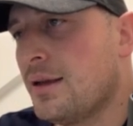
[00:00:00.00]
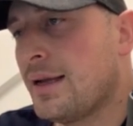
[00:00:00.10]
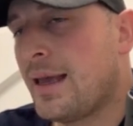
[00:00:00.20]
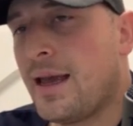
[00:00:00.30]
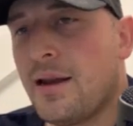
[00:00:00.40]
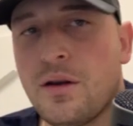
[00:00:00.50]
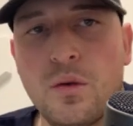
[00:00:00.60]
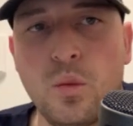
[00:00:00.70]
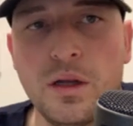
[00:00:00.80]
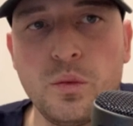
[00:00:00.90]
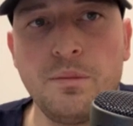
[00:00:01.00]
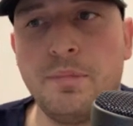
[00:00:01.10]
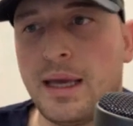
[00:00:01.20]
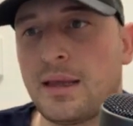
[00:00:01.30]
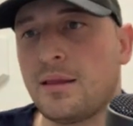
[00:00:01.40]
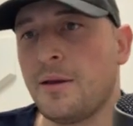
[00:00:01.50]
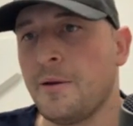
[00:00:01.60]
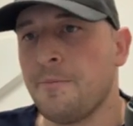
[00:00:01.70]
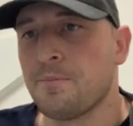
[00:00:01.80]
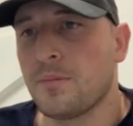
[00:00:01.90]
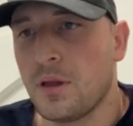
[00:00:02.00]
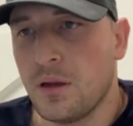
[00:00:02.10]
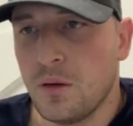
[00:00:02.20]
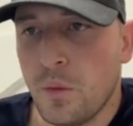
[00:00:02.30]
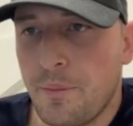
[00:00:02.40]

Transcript: again what we picked. We